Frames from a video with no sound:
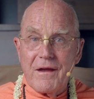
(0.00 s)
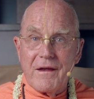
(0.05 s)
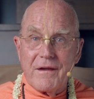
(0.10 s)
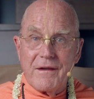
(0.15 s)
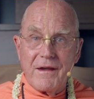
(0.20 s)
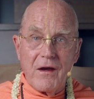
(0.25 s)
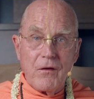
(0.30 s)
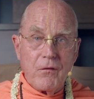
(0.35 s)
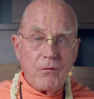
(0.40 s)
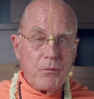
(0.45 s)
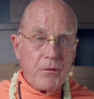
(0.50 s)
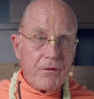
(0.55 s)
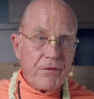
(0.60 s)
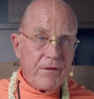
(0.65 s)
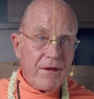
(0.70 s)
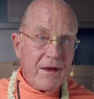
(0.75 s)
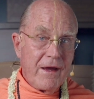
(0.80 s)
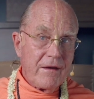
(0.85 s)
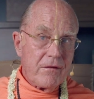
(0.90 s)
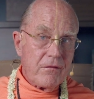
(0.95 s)
Now with
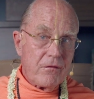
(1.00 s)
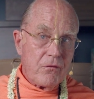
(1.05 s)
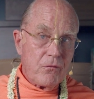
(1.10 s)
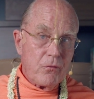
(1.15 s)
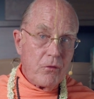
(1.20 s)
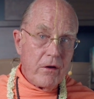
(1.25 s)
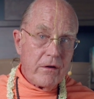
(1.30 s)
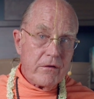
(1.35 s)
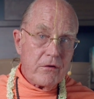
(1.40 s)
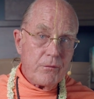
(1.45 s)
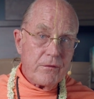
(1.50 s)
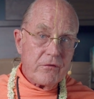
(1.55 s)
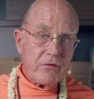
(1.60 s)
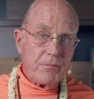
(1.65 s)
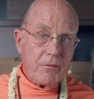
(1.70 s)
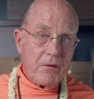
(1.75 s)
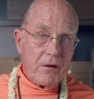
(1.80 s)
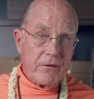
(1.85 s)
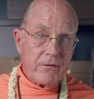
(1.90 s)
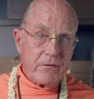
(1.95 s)
that, Radha
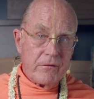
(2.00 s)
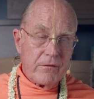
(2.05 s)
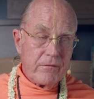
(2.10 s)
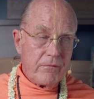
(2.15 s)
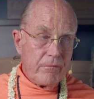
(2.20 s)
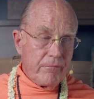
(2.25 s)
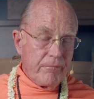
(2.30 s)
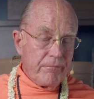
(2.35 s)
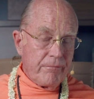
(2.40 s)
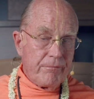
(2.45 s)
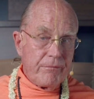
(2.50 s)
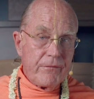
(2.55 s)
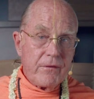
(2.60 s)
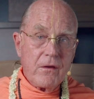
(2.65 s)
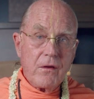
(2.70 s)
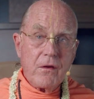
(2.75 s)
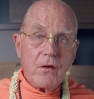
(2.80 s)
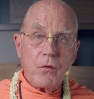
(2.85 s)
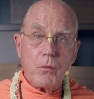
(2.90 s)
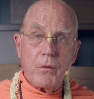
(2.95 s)
responded
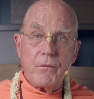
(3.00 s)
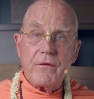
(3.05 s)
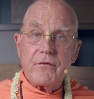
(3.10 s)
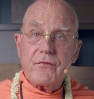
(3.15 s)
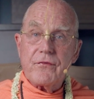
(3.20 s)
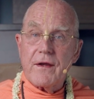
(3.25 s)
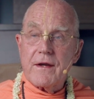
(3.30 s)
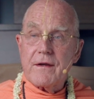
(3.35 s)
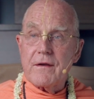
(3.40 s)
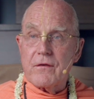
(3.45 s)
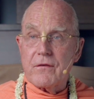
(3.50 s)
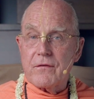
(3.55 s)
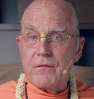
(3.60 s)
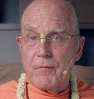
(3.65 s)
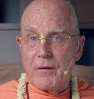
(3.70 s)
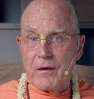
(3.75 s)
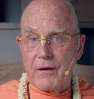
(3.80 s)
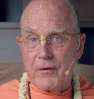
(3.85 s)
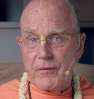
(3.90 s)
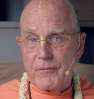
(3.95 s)
with a second
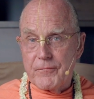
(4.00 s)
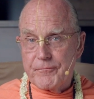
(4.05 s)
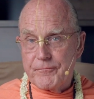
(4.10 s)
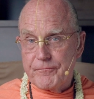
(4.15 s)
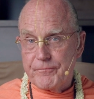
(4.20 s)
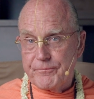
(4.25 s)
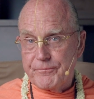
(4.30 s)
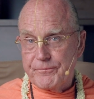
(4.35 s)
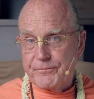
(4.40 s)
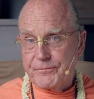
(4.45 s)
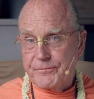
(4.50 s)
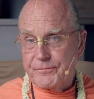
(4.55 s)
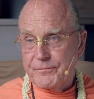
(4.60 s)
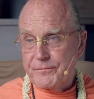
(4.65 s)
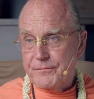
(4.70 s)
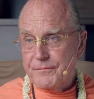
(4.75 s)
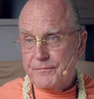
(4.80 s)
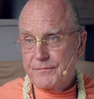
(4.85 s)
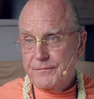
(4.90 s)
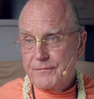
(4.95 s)
smile.
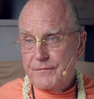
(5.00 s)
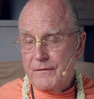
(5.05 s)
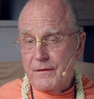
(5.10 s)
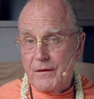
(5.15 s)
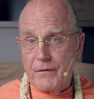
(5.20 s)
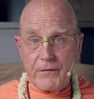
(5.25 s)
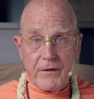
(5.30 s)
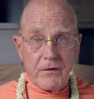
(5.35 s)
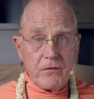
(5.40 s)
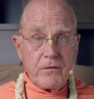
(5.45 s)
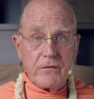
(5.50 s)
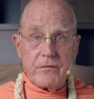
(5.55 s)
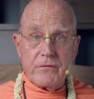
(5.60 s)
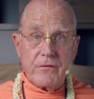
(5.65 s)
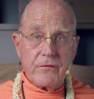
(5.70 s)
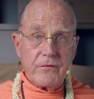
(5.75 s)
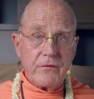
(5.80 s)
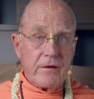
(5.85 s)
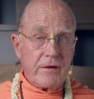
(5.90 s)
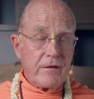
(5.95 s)
Then Krishna
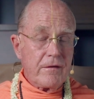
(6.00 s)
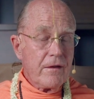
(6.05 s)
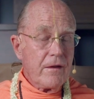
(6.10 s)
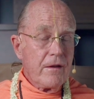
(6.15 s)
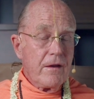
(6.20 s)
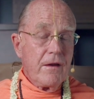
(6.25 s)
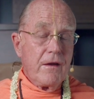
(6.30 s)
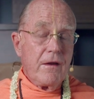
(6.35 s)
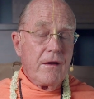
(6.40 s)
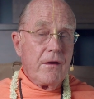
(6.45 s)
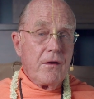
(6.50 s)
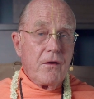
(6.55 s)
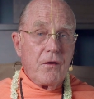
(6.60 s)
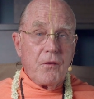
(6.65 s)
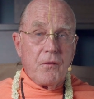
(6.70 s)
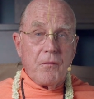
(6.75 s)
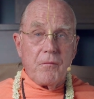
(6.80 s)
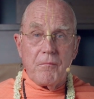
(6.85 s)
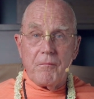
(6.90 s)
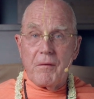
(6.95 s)
said,
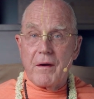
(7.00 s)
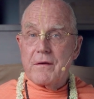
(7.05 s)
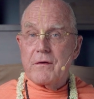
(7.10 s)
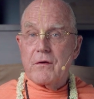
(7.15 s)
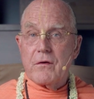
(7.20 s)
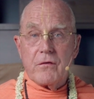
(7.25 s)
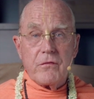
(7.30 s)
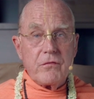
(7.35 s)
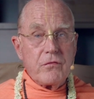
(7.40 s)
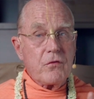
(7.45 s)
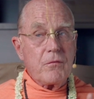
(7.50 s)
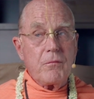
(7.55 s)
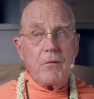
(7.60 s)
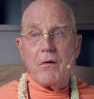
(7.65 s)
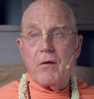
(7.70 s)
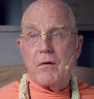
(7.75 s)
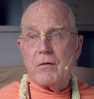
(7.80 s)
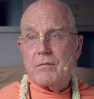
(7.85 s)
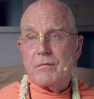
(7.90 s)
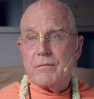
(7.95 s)
my dear
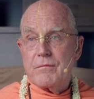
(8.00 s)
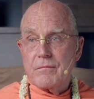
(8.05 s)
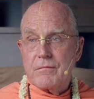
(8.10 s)
Subal,